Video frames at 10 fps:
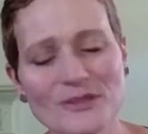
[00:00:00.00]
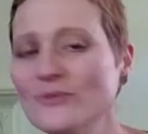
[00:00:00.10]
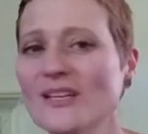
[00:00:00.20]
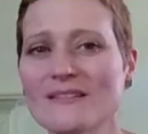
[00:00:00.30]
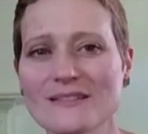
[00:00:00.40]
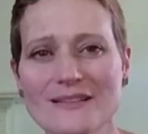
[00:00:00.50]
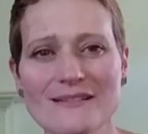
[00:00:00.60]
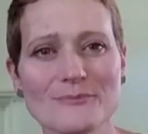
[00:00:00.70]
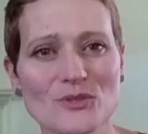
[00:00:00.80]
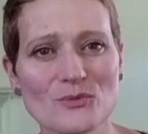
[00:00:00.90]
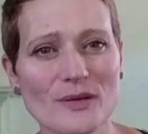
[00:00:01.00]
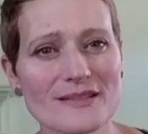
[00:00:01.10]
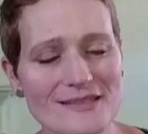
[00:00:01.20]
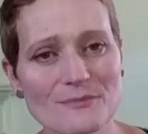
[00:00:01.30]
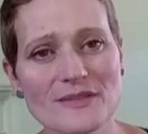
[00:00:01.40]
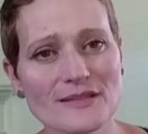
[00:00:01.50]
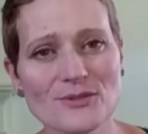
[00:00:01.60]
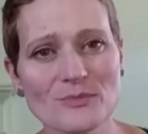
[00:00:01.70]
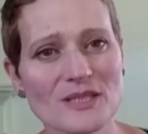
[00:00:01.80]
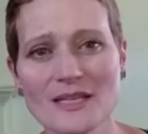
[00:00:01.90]
When you take the time to write
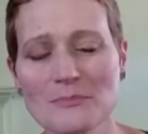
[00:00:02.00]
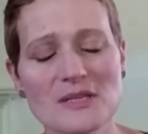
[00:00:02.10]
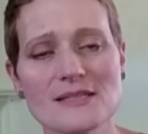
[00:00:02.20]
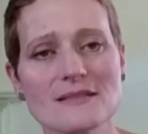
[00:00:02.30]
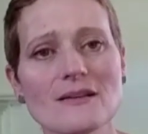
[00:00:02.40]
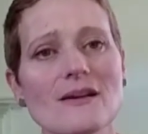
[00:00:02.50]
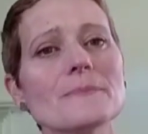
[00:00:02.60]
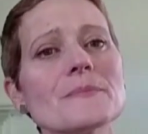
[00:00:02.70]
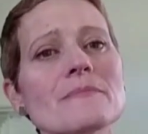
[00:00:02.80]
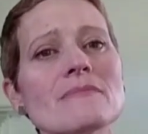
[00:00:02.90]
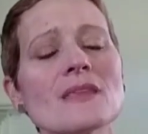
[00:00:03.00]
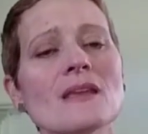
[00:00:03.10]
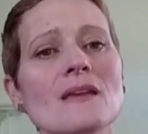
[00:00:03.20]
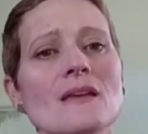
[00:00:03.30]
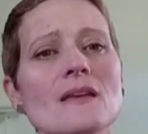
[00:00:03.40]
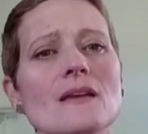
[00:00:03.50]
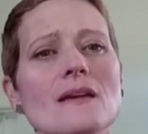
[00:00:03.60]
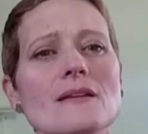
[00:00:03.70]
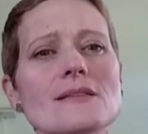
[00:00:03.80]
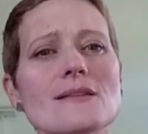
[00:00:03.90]
something to me, it means a lot.
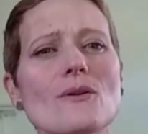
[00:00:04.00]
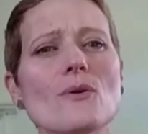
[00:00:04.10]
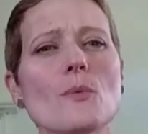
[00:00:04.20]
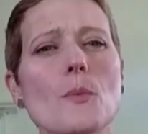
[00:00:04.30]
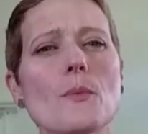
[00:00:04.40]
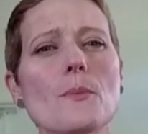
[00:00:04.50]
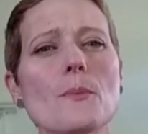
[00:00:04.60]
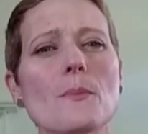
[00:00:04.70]
So